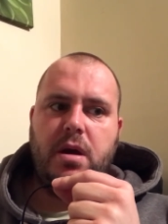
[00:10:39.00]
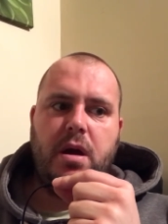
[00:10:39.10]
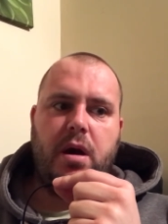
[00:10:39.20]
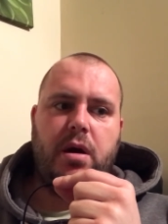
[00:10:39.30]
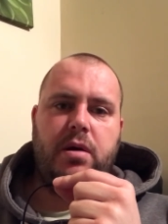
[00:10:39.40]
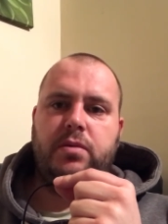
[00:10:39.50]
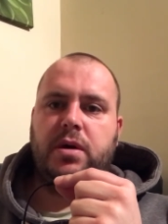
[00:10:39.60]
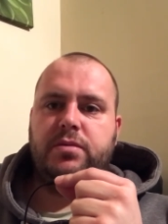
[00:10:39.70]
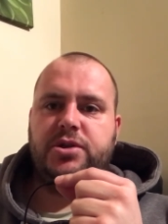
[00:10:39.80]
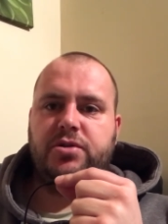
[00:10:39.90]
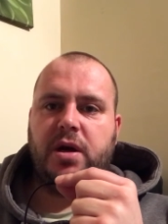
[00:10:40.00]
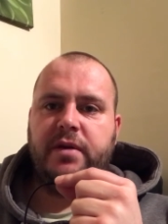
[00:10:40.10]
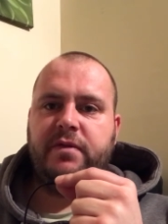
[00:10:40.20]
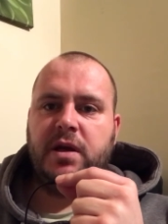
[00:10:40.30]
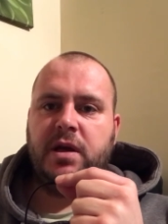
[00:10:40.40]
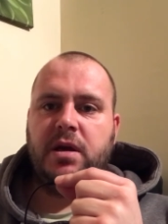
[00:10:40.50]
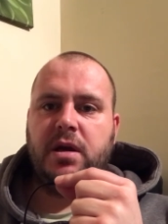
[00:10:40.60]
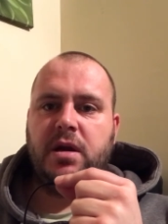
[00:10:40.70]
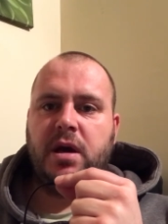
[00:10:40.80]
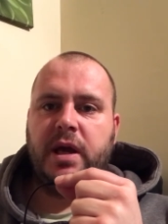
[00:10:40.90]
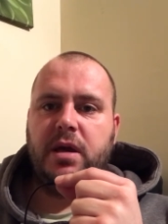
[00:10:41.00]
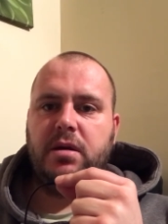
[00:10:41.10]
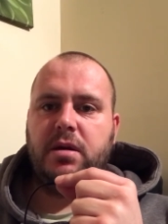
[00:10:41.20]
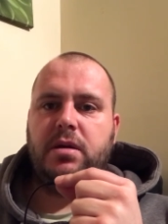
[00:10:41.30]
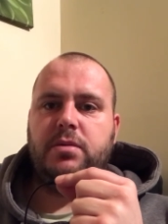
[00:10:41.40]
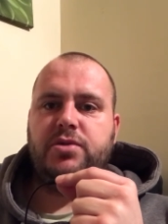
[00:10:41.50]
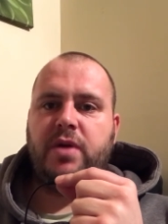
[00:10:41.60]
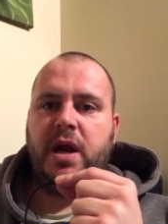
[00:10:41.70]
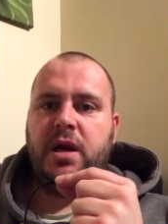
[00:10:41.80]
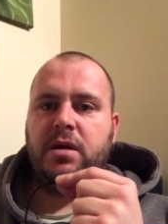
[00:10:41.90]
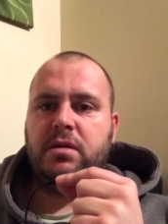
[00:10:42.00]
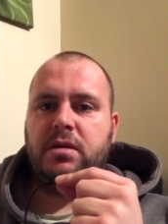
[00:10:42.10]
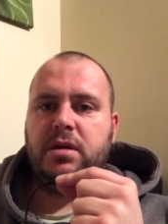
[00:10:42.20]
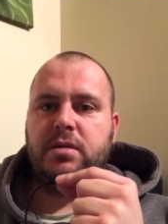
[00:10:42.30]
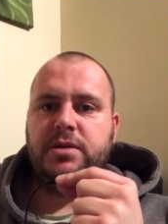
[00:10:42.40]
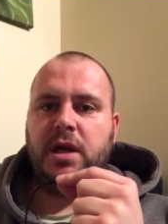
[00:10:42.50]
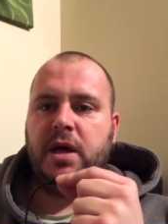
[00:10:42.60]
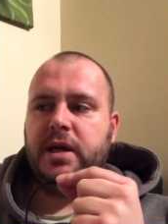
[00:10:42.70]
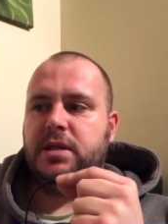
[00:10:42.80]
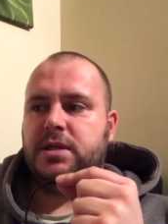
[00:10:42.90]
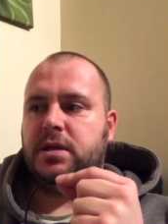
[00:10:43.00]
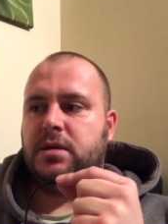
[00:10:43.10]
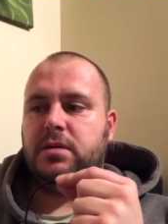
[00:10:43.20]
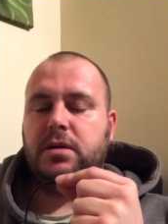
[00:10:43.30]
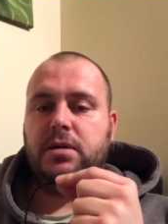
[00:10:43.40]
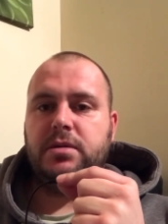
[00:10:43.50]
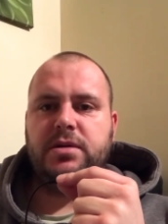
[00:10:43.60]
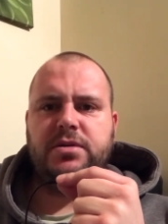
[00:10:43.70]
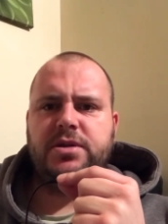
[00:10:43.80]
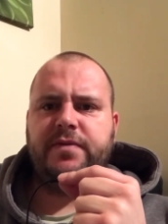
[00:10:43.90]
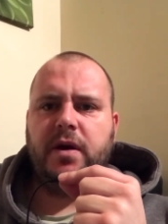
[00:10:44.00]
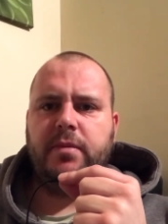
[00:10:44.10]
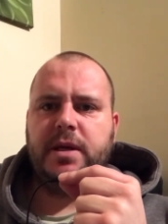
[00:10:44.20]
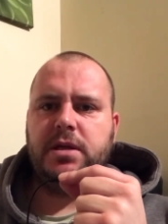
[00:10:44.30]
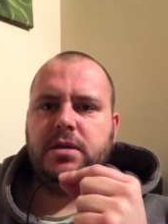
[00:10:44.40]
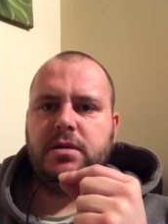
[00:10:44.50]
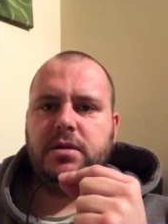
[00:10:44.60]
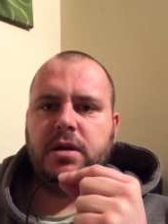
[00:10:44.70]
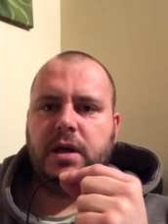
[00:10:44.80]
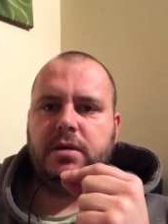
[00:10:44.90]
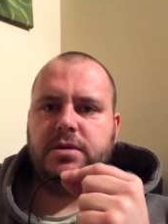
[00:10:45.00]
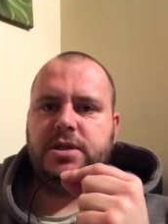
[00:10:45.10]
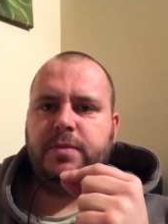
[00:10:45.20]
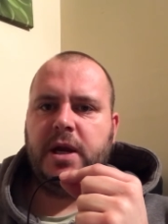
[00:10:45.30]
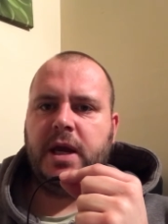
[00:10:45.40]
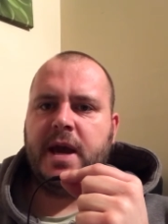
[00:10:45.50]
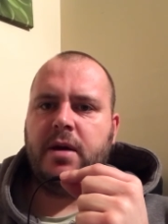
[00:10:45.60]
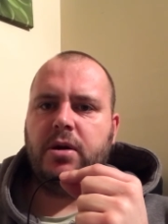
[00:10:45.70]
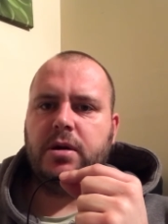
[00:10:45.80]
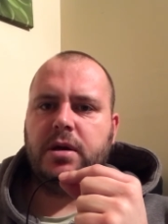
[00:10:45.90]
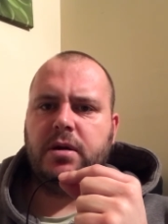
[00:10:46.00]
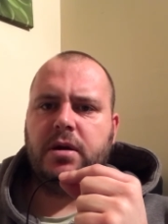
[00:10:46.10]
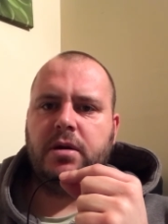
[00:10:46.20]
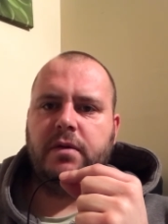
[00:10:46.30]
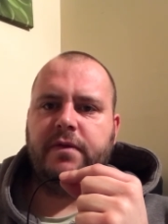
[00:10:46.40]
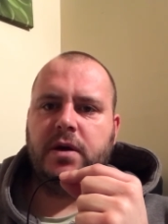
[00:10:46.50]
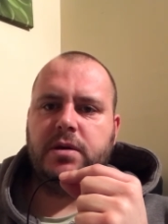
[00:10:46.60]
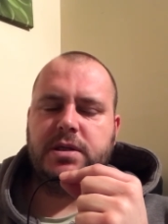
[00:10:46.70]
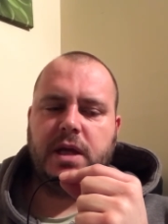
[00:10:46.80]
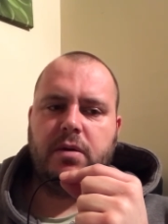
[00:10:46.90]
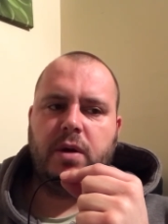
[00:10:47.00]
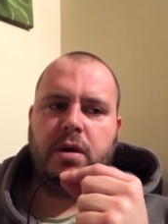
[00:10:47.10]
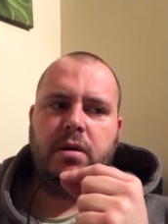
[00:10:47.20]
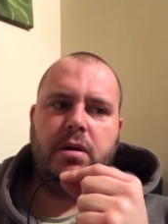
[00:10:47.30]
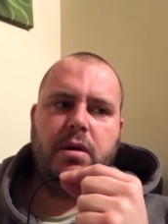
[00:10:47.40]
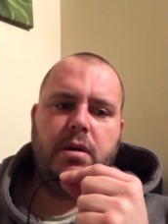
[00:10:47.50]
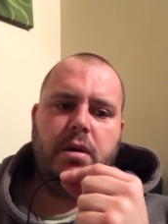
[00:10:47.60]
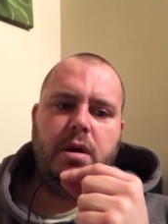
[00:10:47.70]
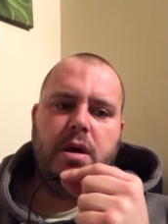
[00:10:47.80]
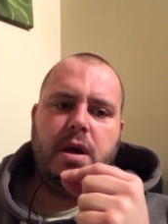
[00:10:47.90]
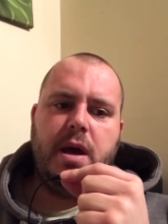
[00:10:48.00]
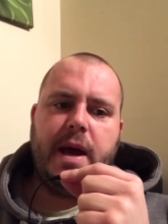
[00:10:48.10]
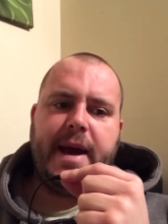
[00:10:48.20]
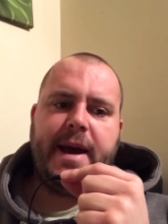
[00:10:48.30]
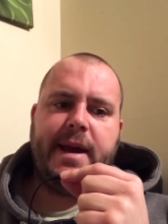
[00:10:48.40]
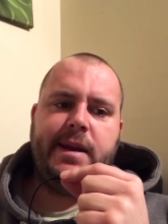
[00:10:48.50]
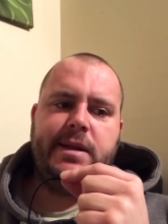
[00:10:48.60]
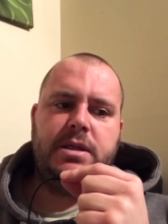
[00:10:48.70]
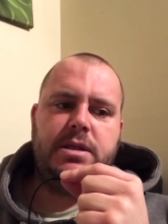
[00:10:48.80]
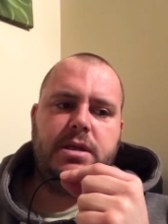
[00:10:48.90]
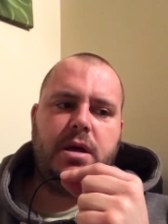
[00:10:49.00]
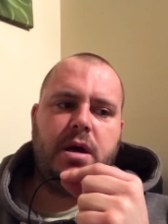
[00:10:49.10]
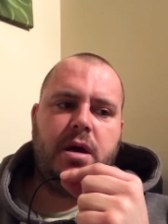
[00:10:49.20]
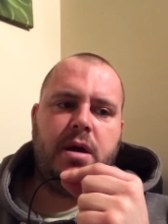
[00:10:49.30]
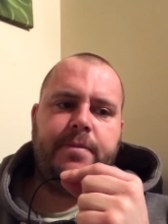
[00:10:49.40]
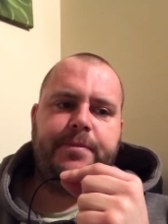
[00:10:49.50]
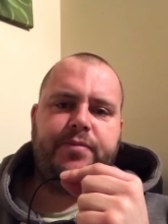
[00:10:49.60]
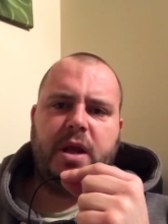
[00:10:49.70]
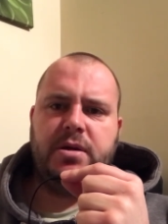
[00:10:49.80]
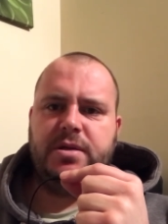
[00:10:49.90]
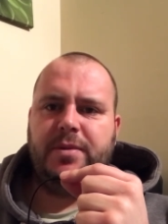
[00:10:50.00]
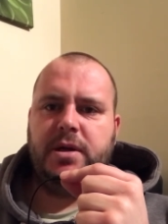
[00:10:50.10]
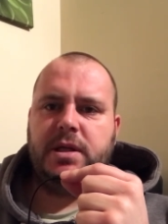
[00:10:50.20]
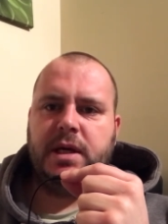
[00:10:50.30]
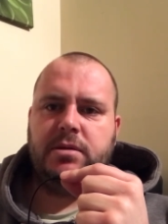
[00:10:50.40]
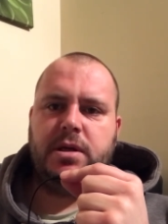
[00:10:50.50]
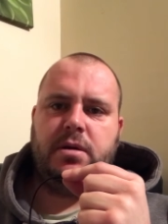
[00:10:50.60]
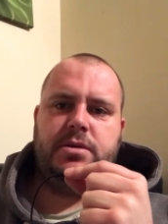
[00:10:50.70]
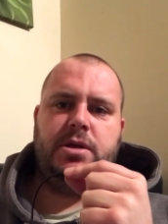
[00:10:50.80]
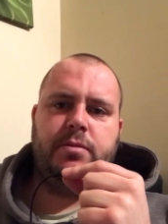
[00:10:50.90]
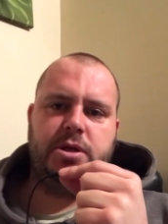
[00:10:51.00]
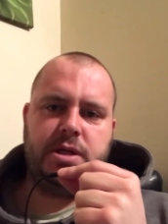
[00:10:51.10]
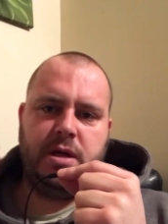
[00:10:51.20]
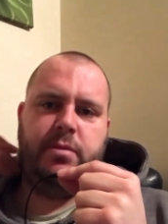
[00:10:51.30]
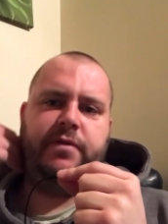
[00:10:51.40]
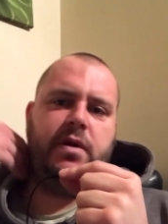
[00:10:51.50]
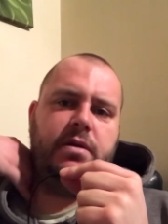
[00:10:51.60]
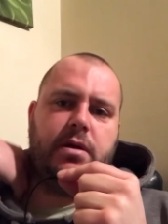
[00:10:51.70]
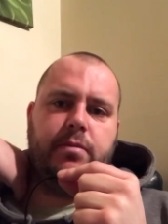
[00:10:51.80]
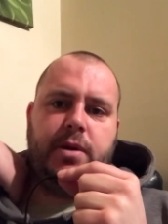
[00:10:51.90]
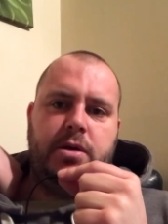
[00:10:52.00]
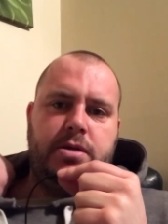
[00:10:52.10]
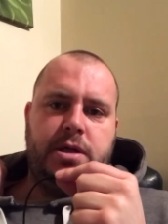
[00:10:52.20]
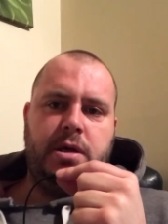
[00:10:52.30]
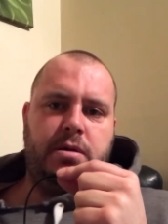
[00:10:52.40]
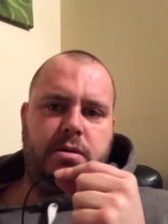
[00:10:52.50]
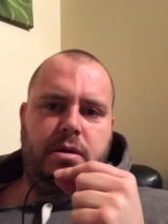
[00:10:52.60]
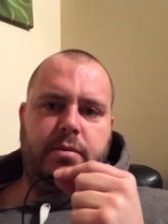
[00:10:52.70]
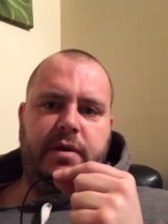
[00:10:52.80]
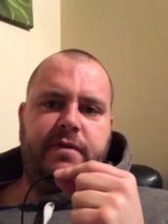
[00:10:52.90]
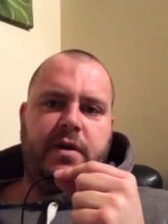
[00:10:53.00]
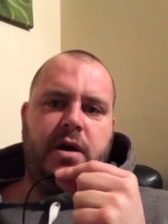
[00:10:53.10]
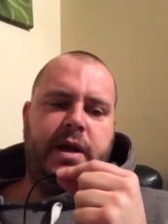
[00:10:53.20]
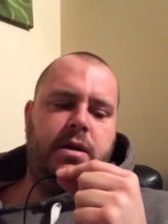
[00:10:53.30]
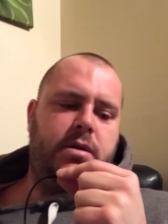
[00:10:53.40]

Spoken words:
I was driving at night, and it was raining, and there was lights, and I just felt a bit like I was spinning out. I couldn't focus that well. And I just put it down to too much time in front of the computer, I'll be fine.